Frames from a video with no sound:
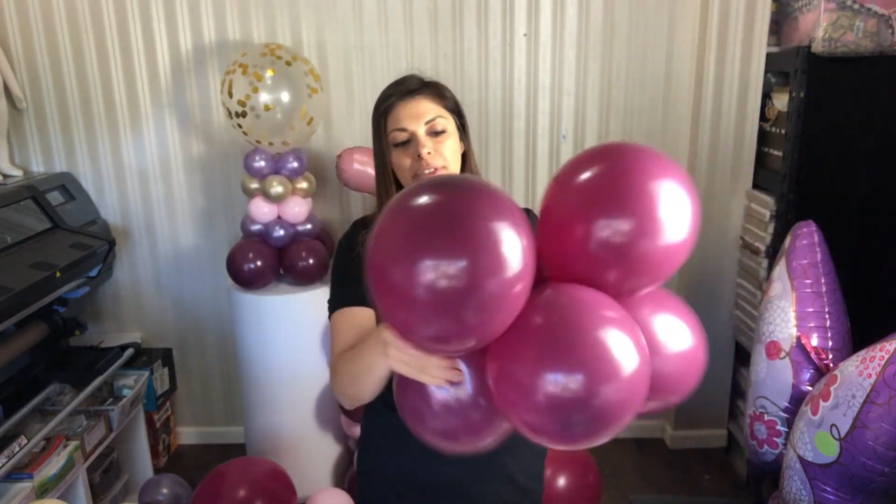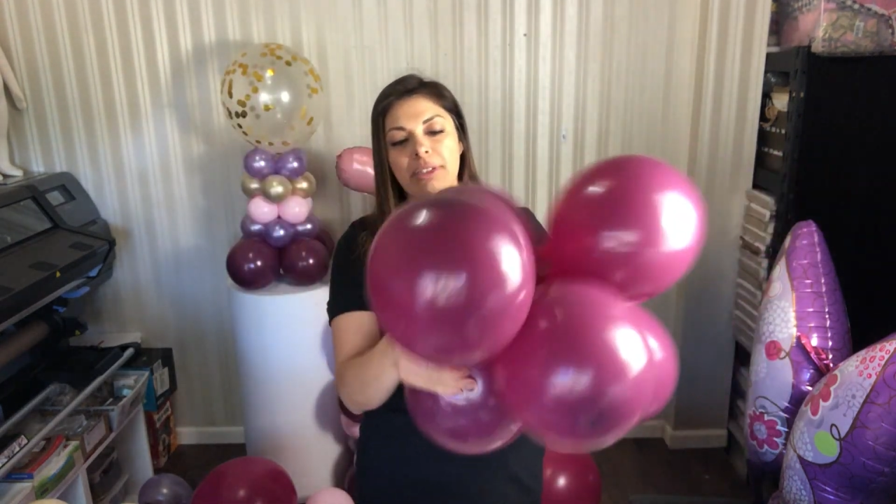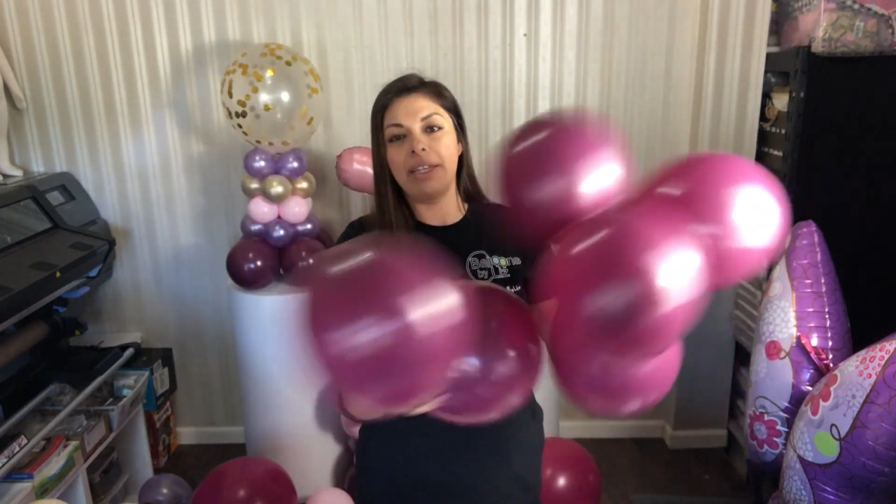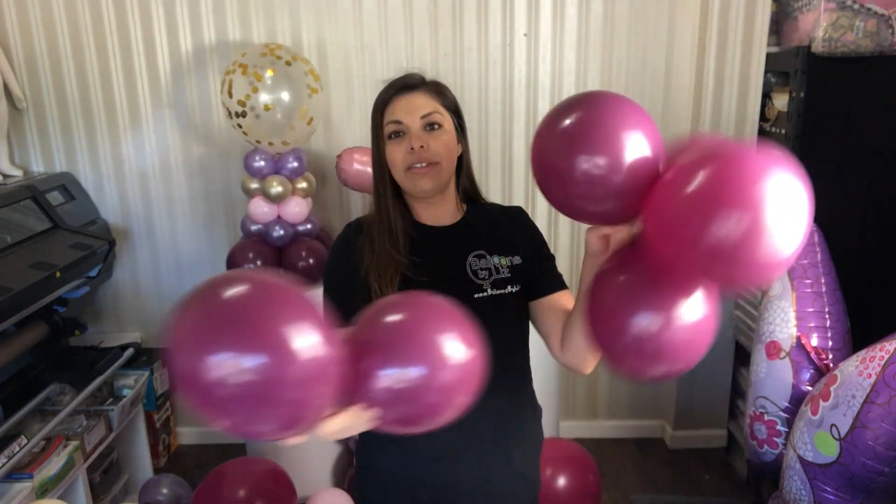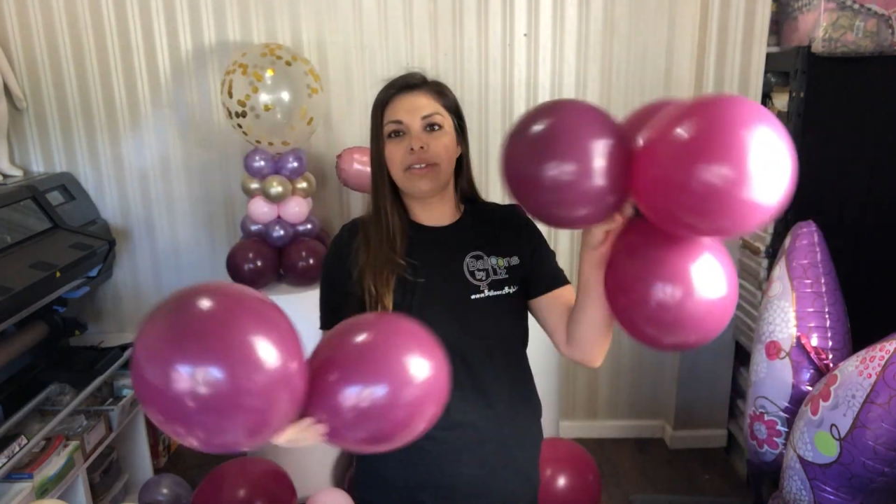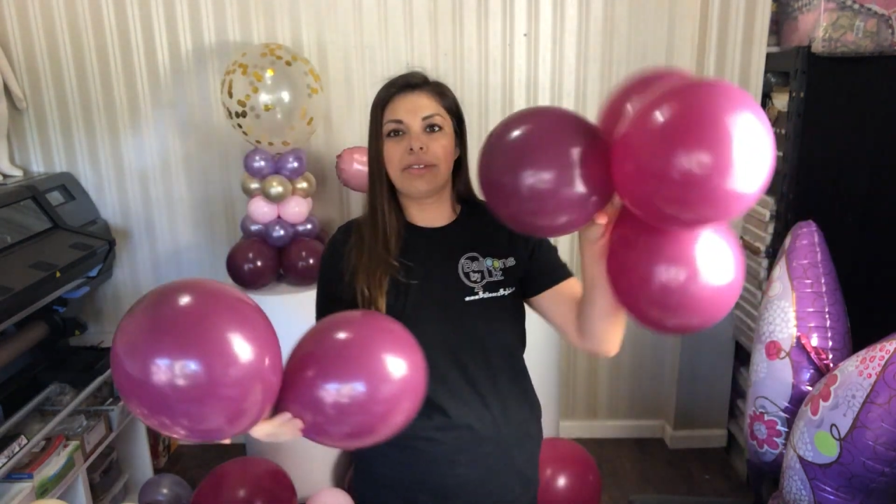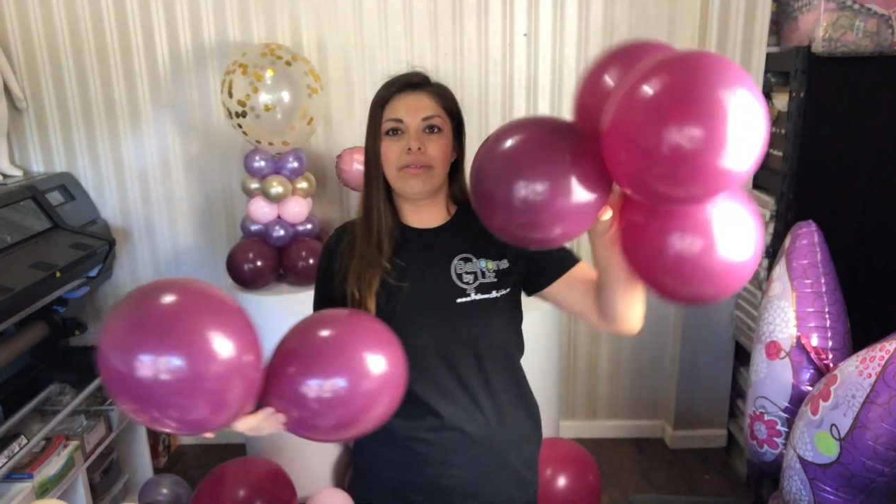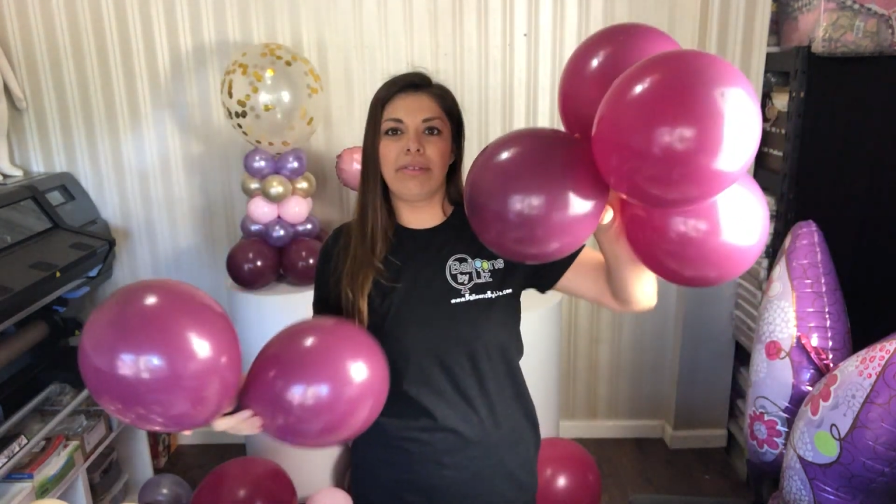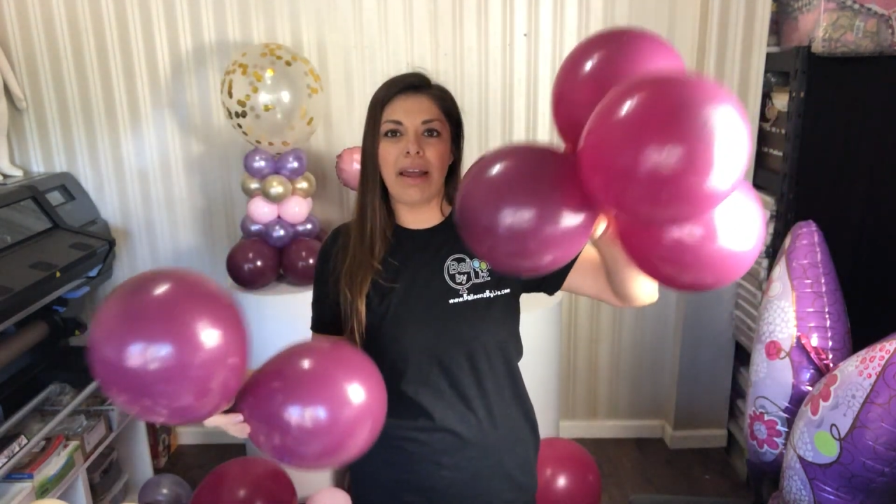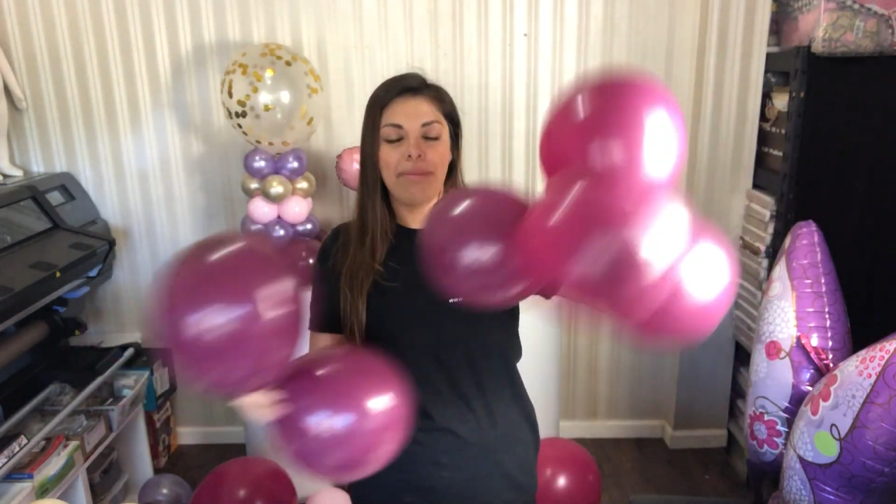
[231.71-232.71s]
I
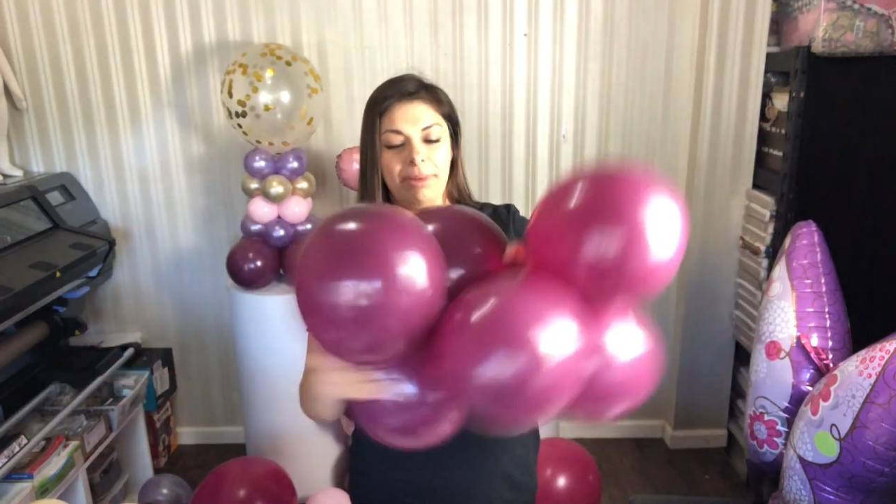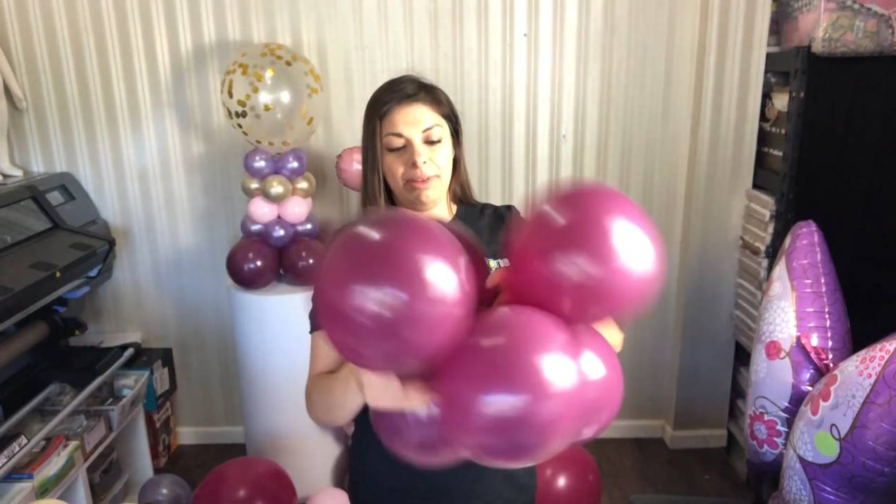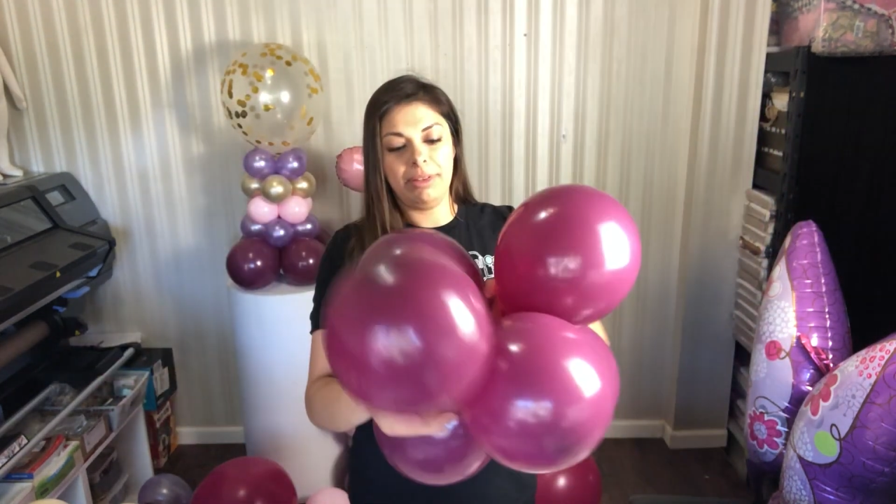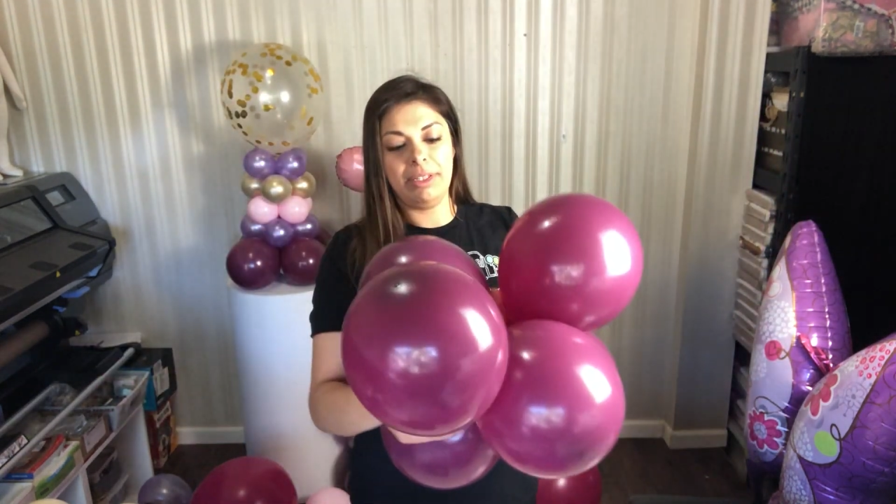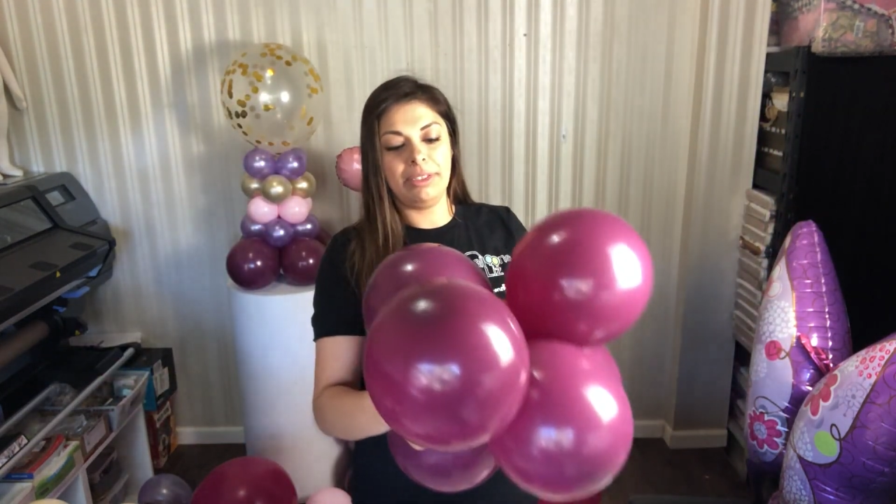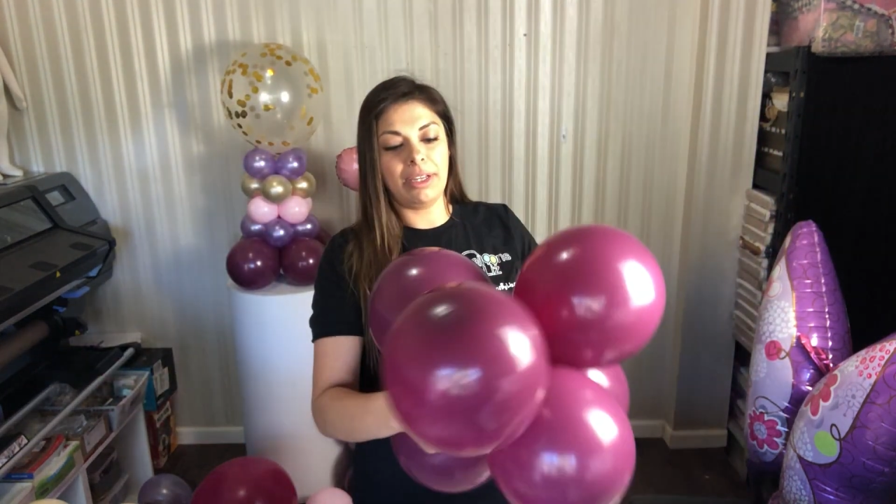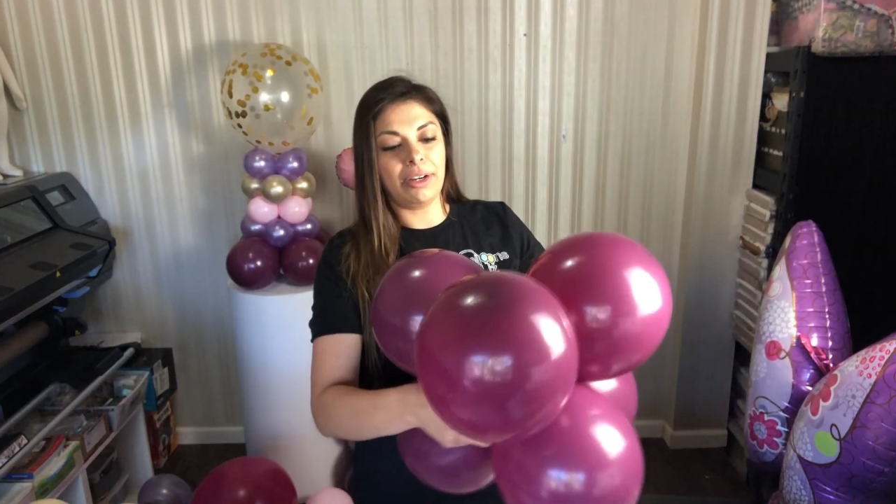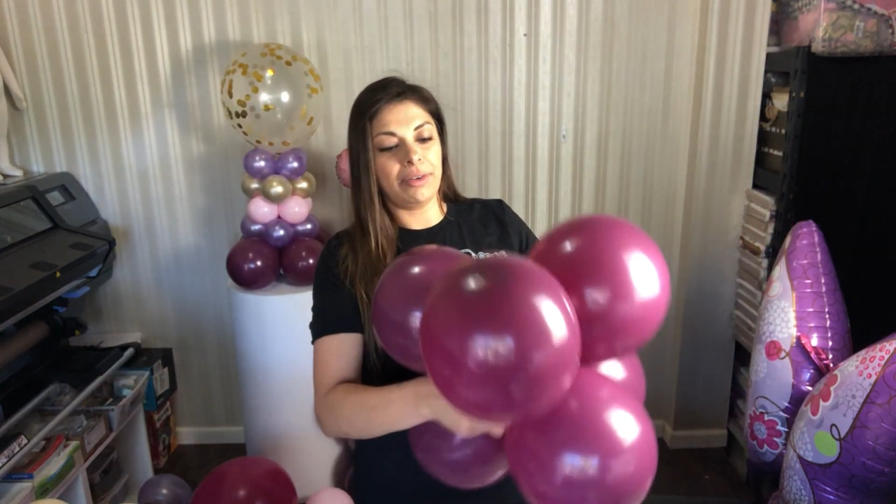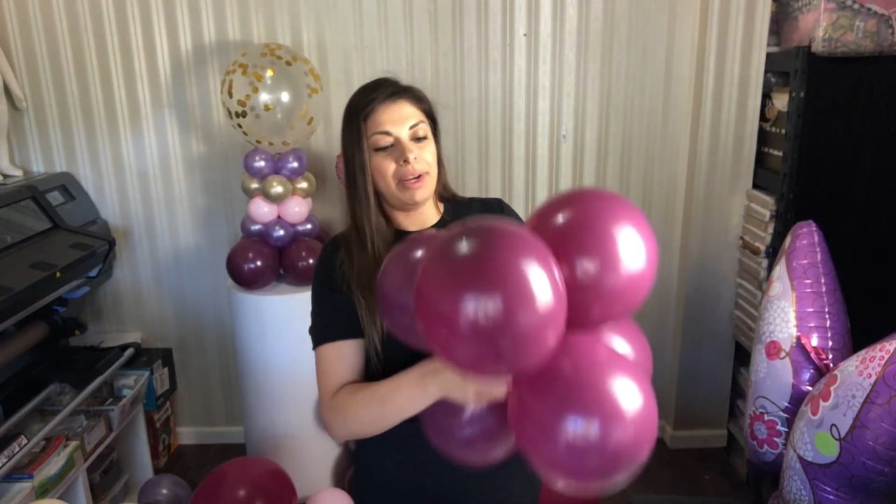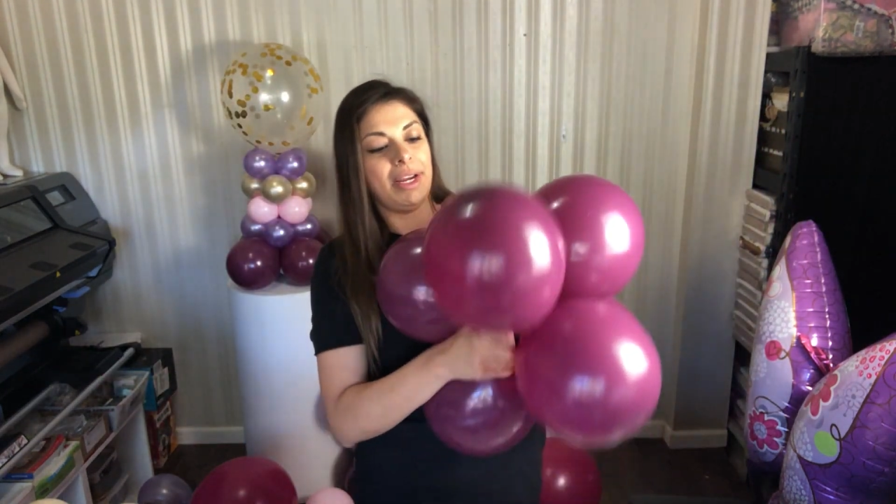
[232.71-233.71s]
just grab this
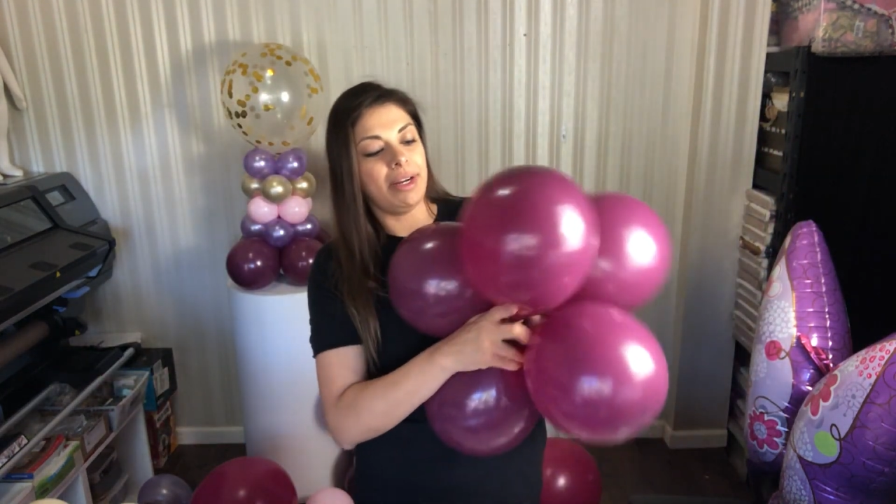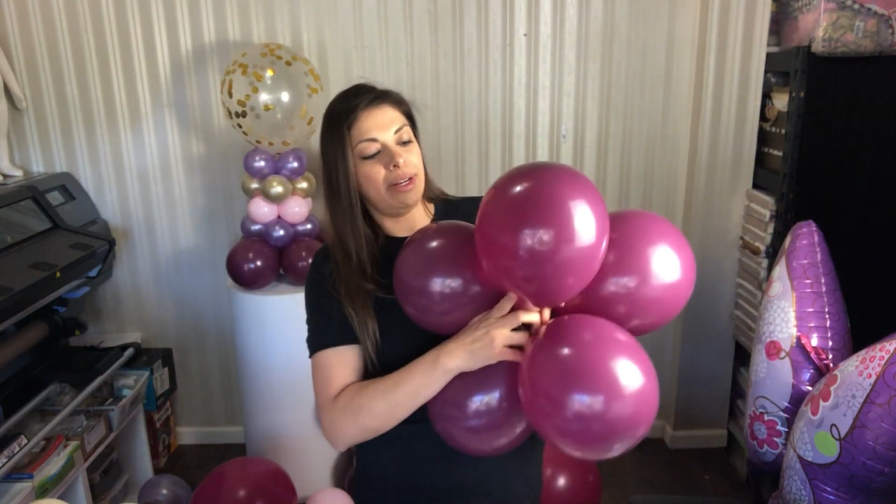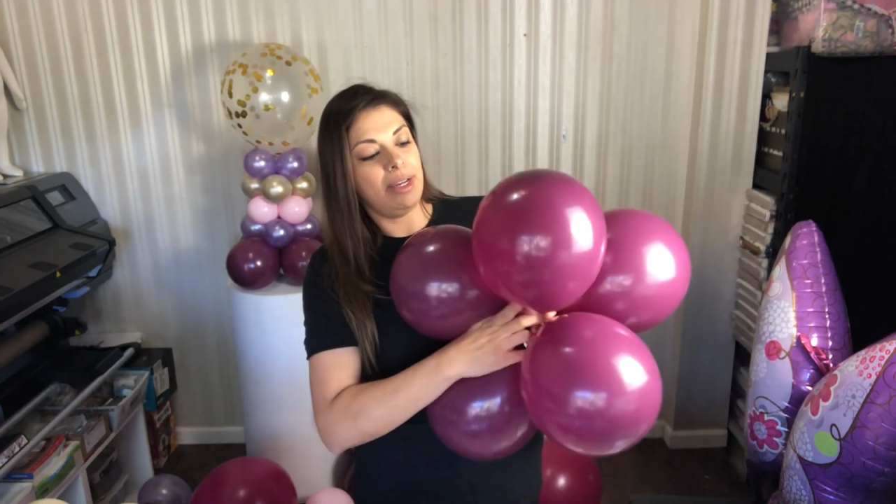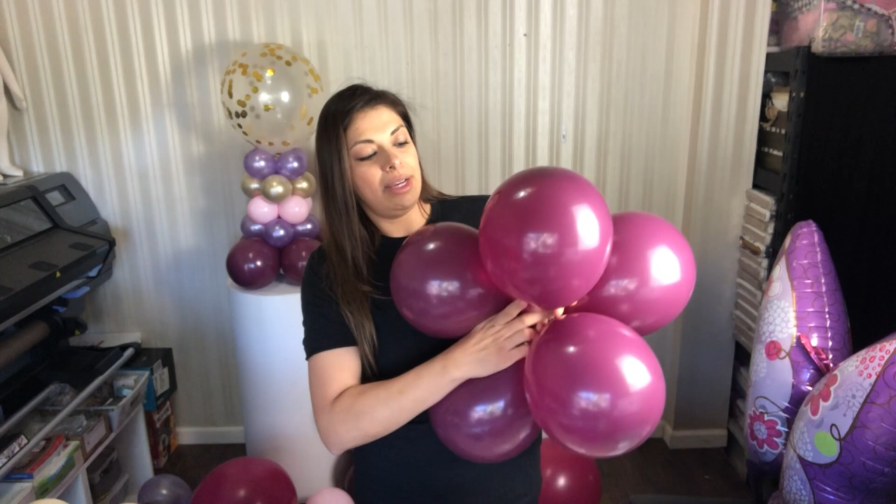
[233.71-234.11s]
sucker right here